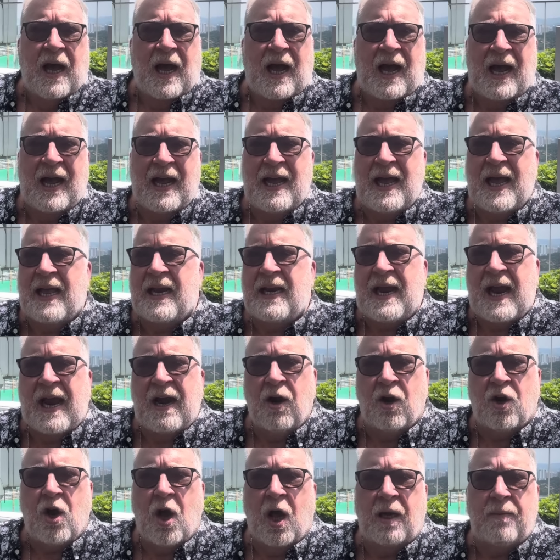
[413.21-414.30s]
I had
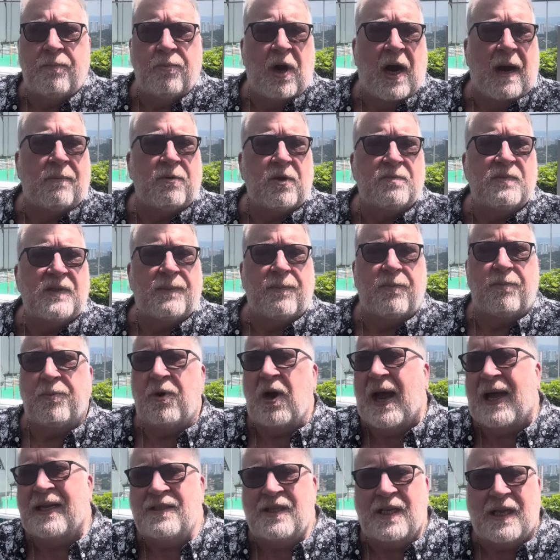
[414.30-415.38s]
aircon problems
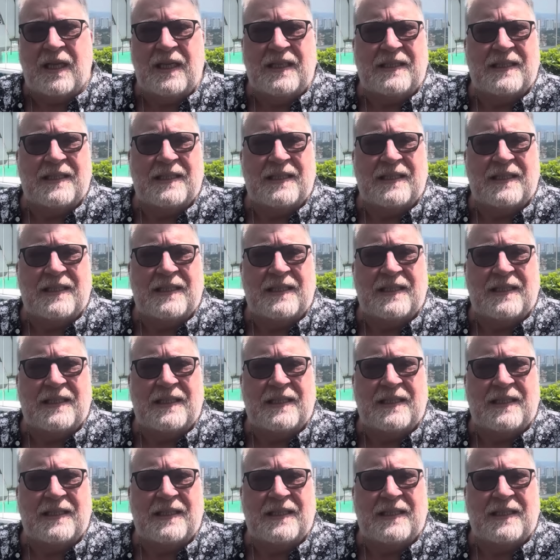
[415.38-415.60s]
practically